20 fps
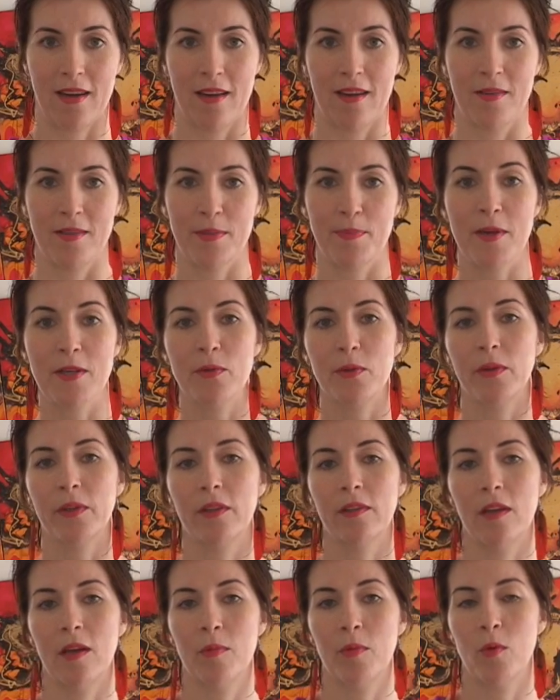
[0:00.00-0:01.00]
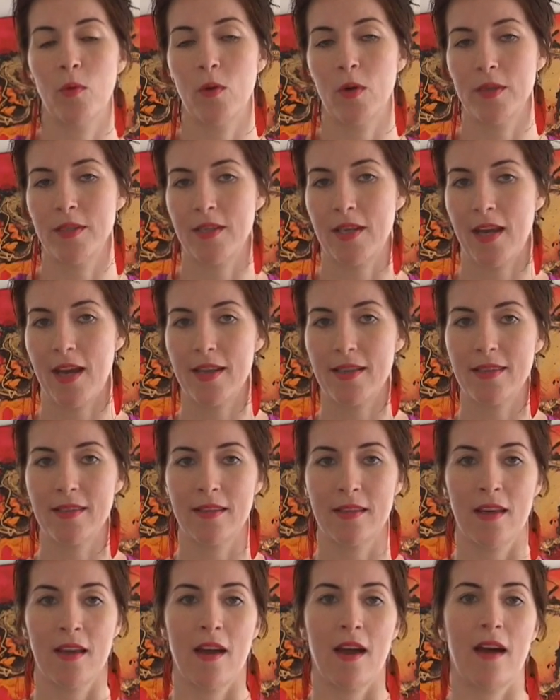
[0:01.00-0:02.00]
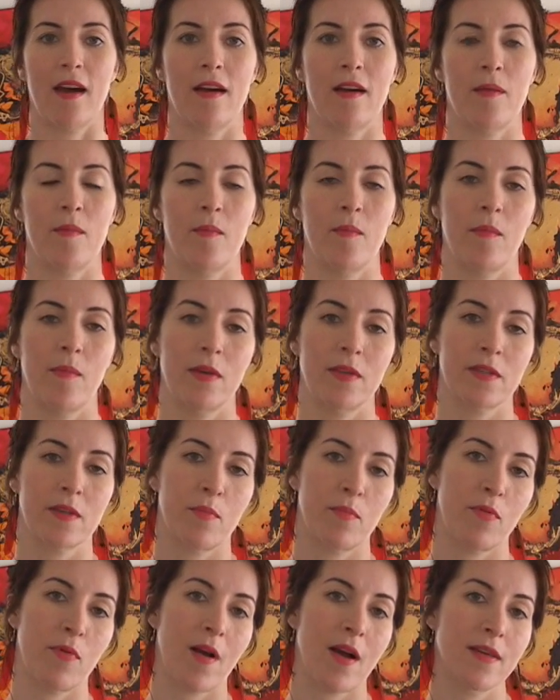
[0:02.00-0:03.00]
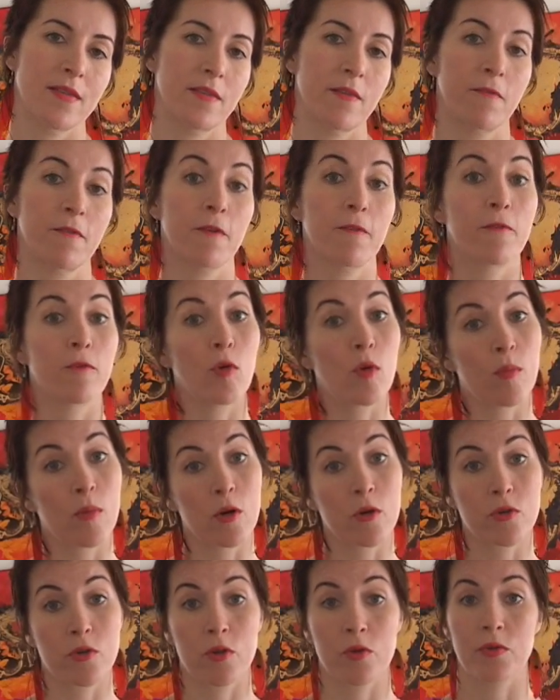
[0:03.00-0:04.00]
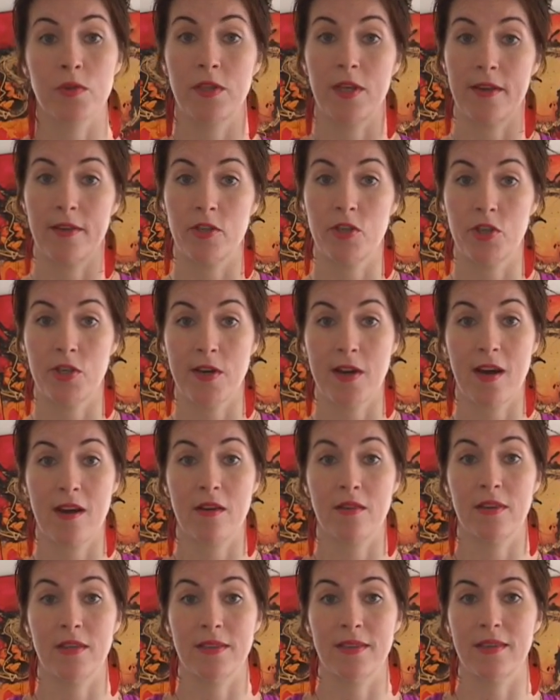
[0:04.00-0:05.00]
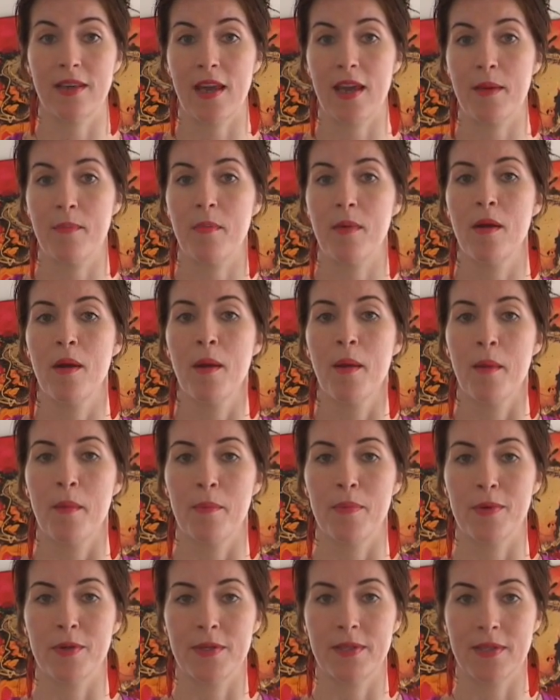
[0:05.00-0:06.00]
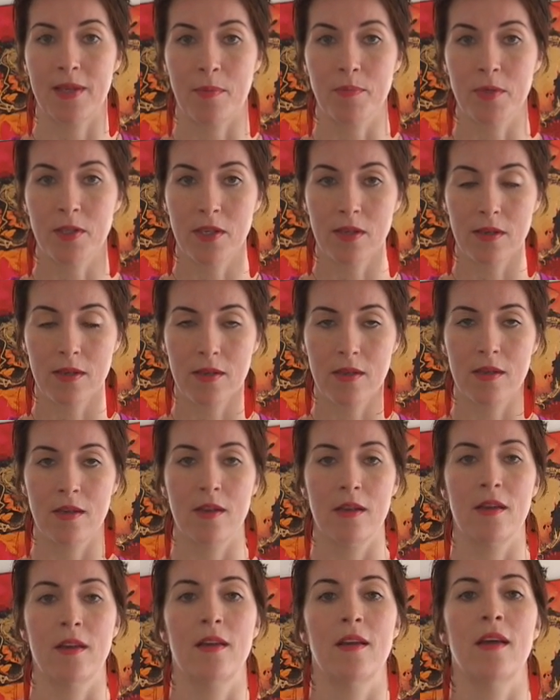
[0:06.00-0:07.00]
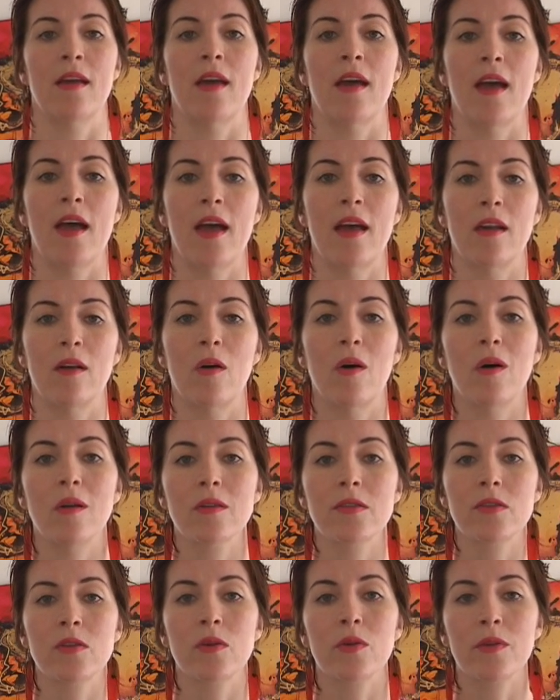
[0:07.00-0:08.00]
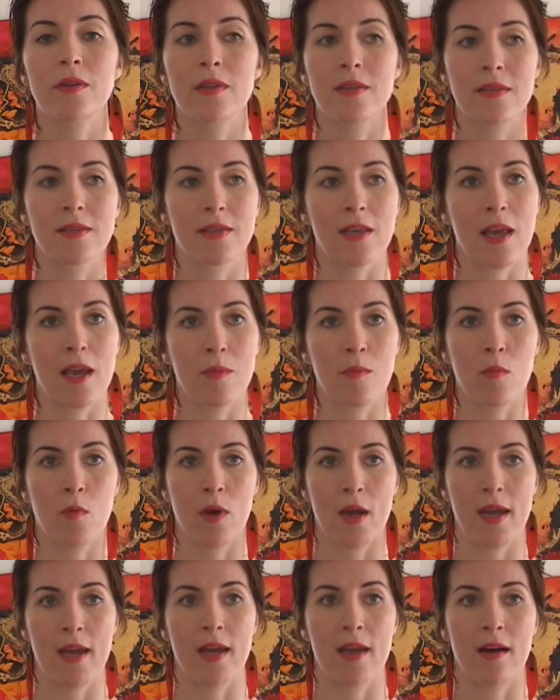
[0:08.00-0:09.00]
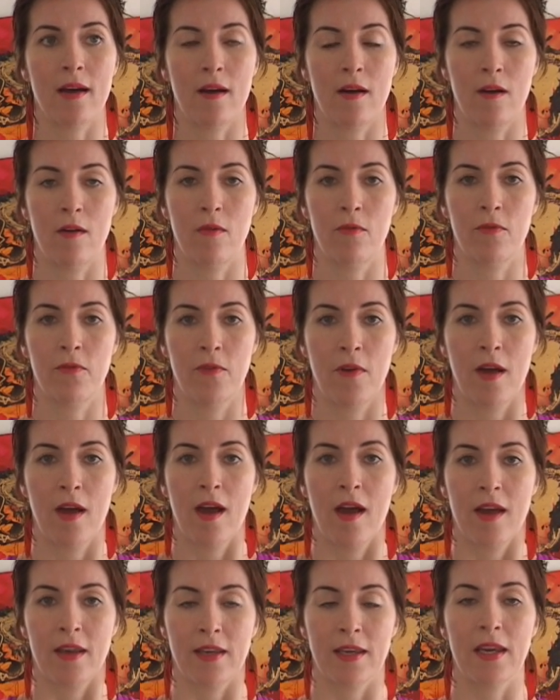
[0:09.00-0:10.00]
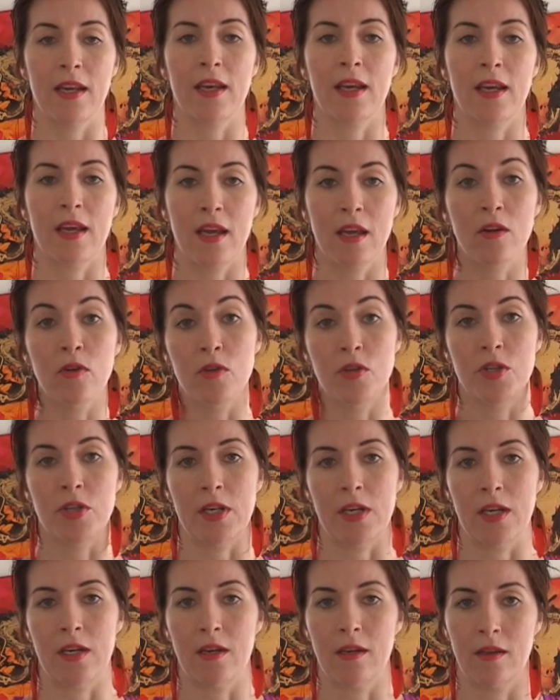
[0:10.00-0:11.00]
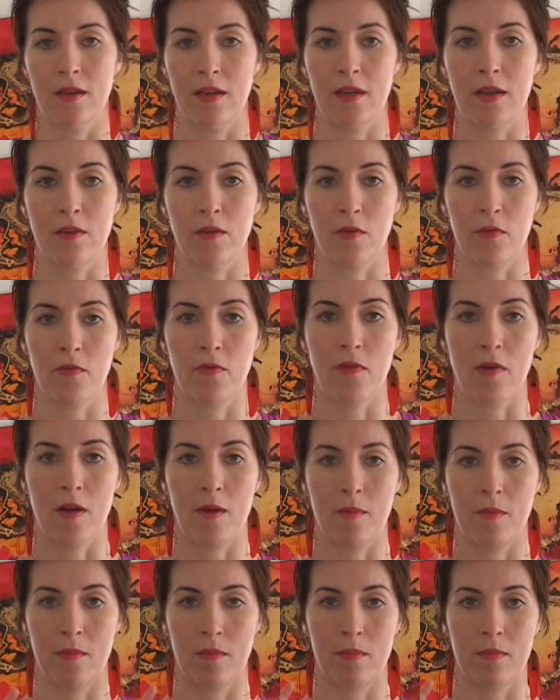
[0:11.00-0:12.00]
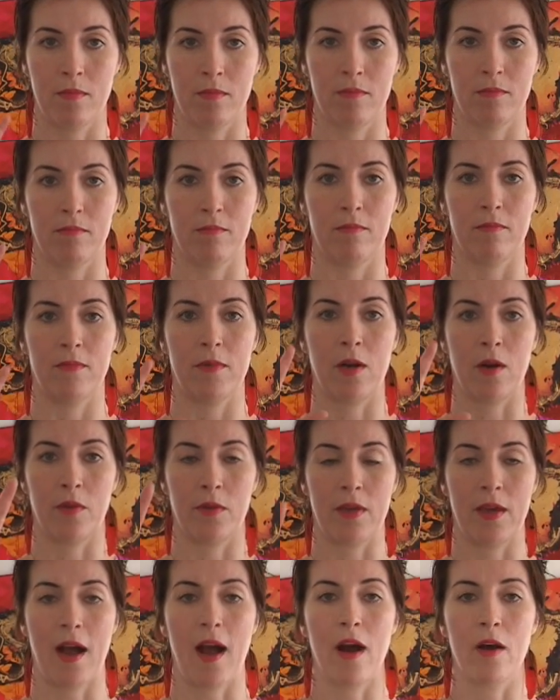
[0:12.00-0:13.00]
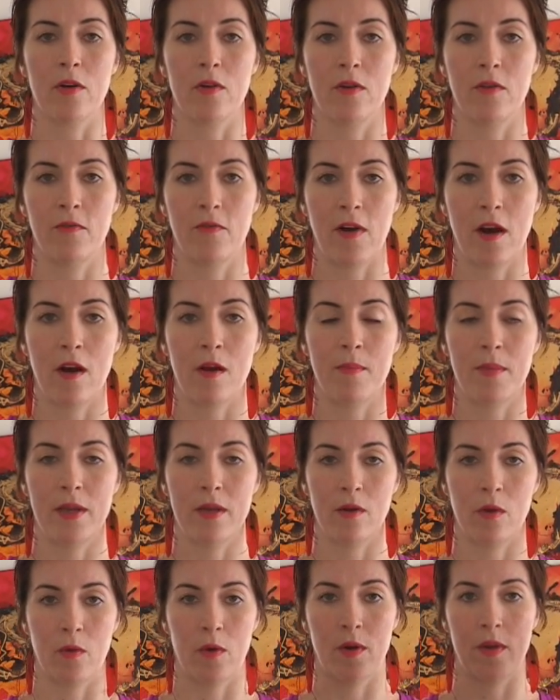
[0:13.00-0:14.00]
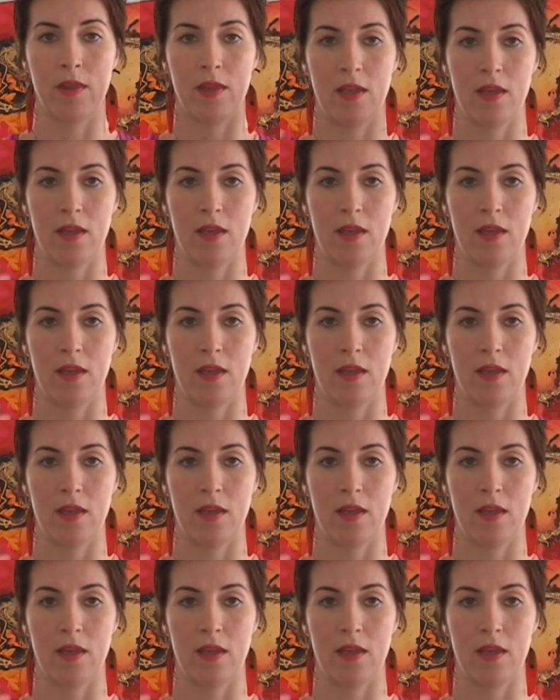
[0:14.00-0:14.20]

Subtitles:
Special Club Quartet is comprised of the four mojos that share the same perception and also the same way of getting energy, either from the outer environment or the